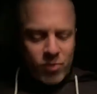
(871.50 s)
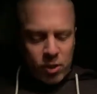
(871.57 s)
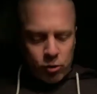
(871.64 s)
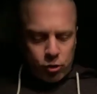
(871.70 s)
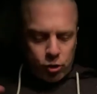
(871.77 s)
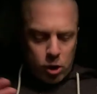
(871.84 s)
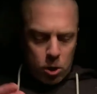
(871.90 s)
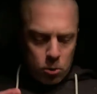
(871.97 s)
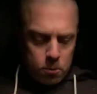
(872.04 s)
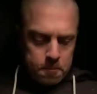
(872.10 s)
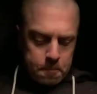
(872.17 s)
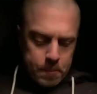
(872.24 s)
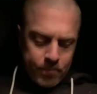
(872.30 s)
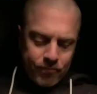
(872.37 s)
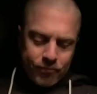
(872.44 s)
So
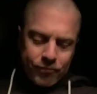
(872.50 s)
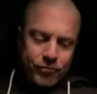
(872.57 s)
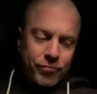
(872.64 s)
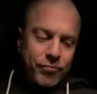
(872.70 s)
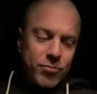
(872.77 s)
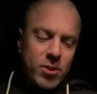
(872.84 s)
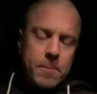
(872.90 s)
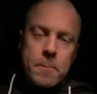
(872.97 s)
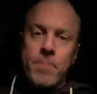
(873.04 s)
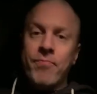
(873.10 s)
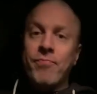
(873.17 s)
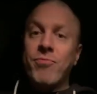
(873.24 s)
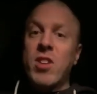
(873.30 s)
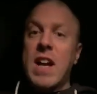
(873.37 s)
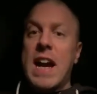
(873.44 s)

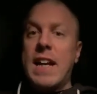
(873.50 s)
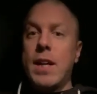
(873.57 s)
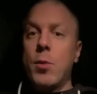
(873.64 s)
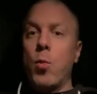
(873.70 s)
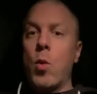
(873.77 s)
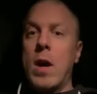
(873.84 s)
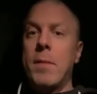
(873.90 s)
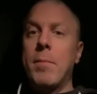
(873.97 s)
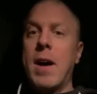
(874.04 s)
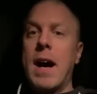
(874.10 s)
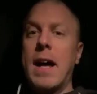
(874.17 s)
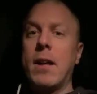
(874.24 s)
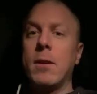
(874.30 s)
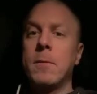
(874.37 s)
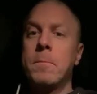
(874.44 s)
I did one
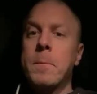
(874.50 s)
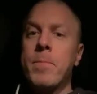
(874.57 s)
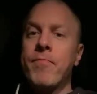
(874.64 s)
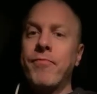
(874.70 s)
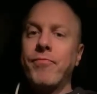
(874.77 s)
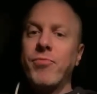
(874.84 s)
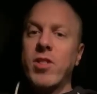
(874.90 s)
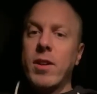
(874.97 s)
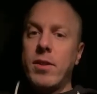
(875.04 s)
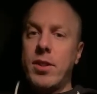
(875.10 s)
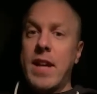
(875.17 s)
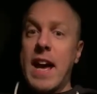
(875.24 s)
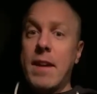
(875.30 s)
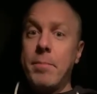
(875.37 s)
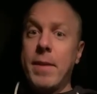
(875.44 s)
mile,
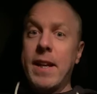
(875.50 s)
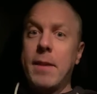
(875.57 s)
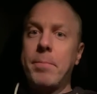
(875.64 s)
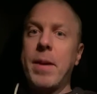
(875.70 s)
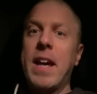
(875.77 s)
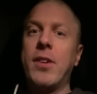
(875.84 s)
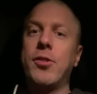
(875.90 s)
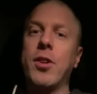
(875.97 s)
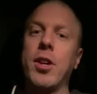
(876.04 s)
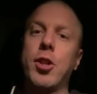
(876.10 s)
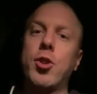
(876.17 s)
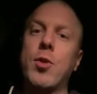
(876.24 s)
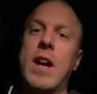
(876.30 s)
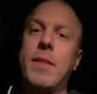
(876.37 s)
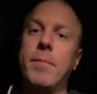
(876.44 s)
10 minute pace on a
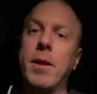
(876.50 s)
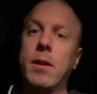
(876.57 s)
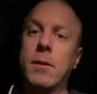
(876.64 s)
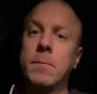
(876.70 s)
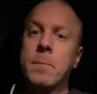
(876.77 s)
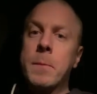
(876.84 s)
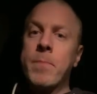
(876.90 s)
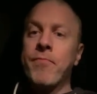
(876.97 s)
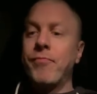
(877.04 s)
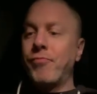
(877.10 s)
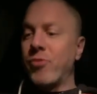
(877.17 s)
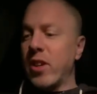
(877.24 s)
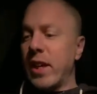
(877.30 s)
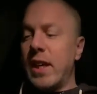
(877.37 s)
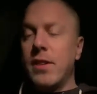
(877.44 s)
treadmill
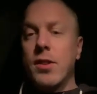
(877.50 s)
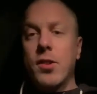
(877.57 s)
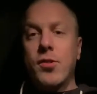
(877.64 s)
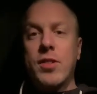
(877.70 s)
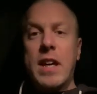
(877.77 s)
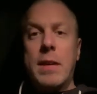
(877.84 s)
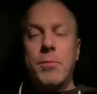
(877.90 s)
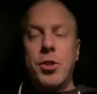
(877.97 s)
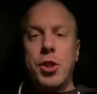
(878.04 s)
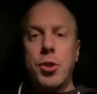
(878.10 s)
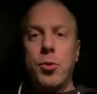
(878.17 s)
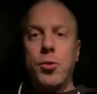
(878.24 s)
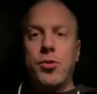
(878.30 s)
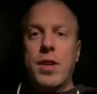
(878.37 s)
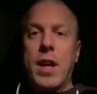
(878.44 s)
in the same
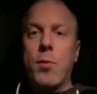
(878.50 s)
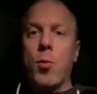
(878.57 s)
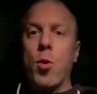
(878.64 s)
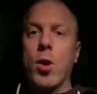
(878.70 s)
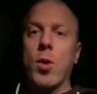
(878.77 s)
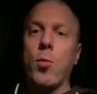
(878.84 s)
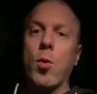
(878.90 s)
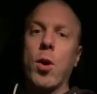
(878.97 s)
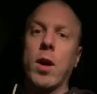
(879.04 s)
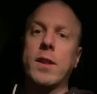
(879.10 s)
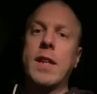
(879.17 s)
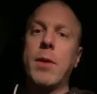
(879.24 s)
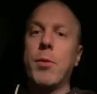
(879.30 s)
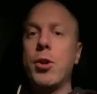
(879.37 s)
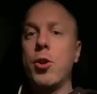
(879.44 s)
shoes that I wore to work.
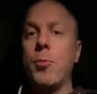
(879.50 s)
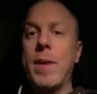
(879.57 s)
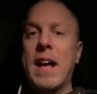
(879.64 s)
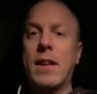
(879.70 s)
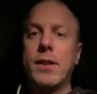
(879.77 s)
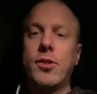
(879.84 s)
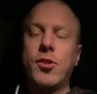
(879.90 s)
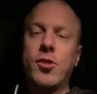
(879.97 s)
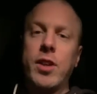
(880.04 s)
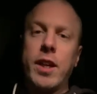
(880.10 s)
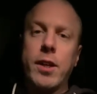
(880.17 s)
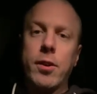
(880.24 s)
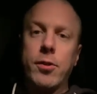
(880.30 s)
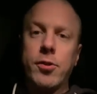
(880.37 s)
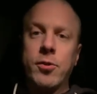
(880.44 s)
They were New Balance
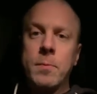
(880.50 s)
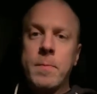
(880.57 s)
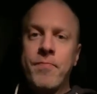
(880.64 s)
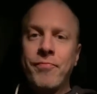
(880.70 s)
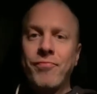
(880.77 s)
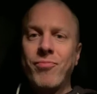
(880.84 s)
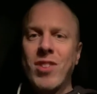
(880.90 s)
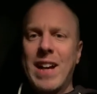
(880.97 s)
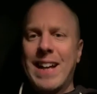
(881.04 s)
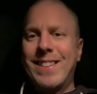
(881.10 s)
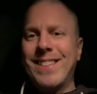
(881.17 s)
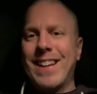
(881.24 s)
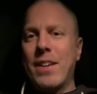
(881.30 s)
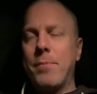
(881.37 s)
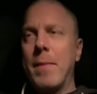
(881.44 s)
sneakers. I
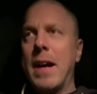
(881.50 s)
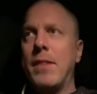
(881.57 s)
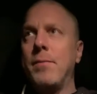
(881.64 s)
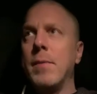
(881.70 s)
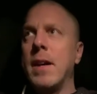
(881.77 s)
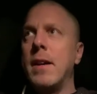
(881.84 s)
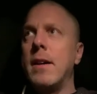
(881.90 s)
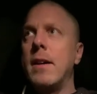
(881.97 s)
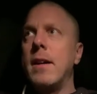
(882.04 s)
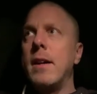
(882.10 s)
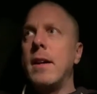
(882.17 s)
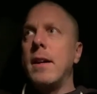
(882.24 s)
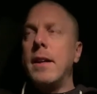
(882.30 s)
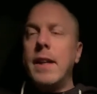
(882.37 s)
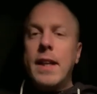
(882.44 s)
said, if my
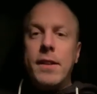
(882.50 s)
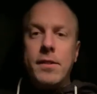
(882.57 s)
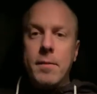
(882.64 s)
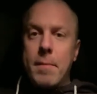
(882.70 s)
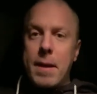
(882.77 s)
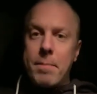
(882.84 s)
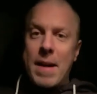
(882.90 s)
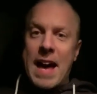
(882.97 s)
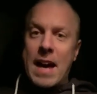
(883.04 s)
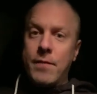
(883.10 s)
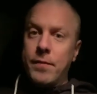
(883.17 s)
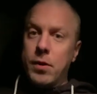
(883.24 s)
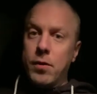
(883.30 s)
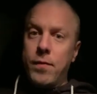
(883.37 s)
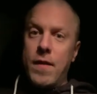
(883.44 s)
knees and my back
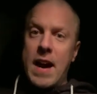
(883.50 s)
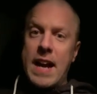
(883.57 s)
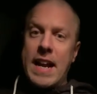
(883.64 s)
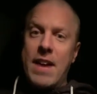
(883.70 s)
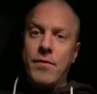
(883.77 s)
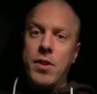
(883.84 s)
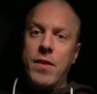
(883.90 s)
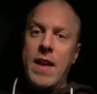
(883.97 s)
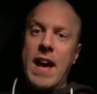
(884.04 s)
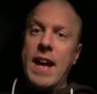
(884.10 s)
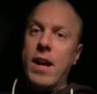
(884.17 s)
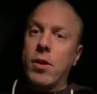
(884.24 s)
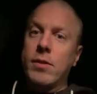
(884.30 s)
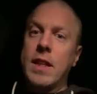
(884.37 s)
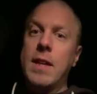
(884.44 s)
feel fine after that,
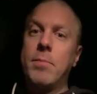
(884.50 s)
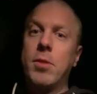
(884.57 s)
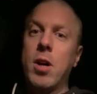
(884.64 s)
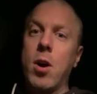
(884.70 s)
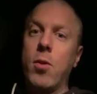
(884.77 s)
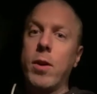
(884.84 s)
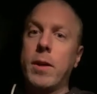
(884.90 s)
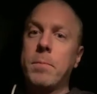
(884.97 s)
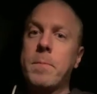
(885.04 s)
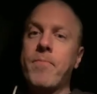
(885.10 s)
I'll keep going.